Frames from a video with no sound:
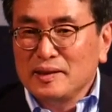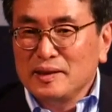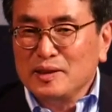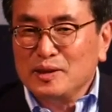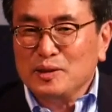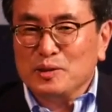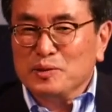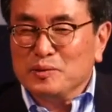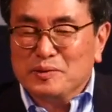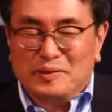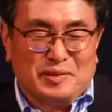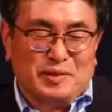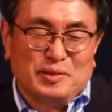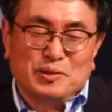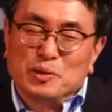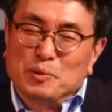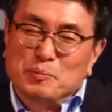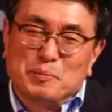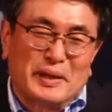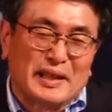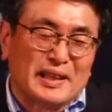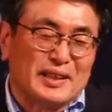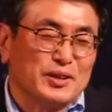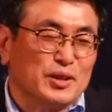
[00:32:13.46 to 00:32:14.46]
You, you know,
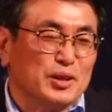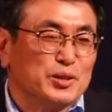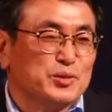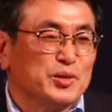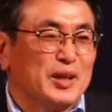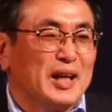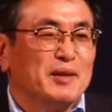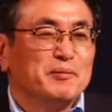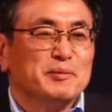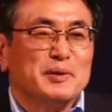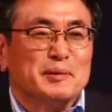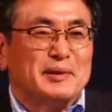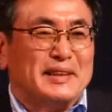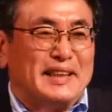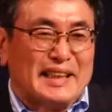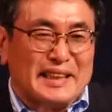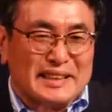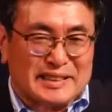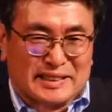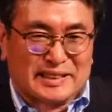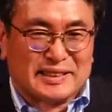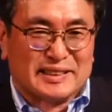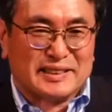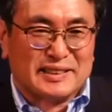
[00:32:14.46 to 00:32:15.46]
better not to have the
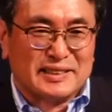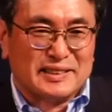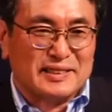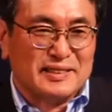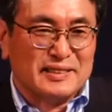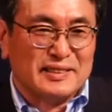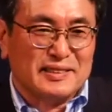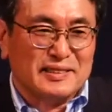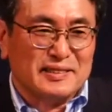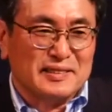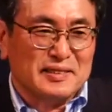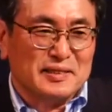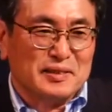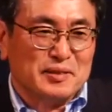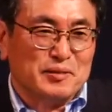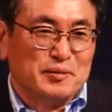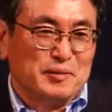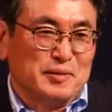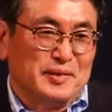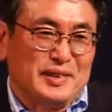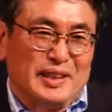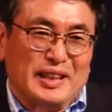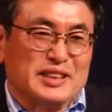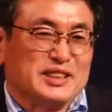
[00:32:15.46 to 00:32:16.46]
debts. You know,
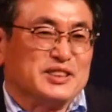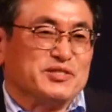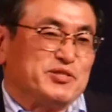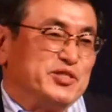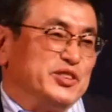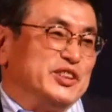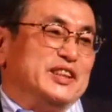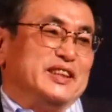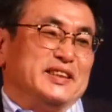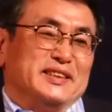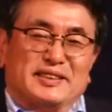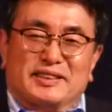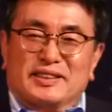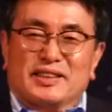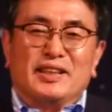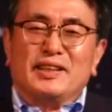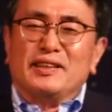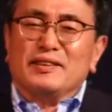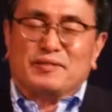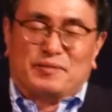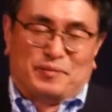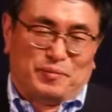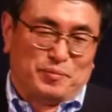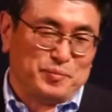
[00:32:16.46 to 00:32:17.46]
debts free is
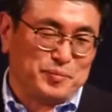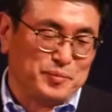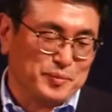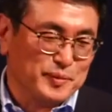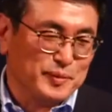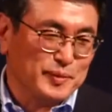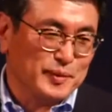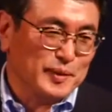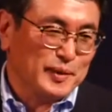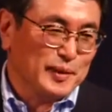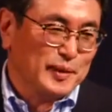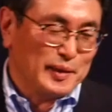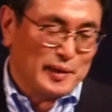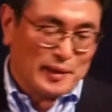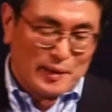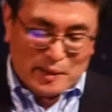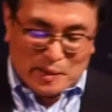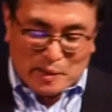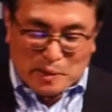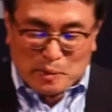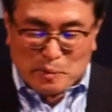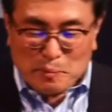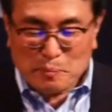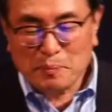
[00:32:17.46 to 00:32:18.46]
good.
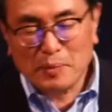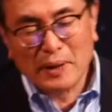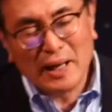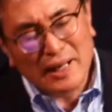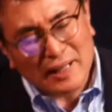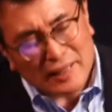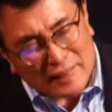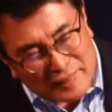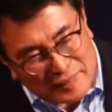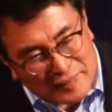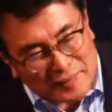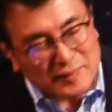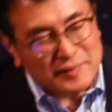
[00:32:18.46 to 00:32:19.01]
But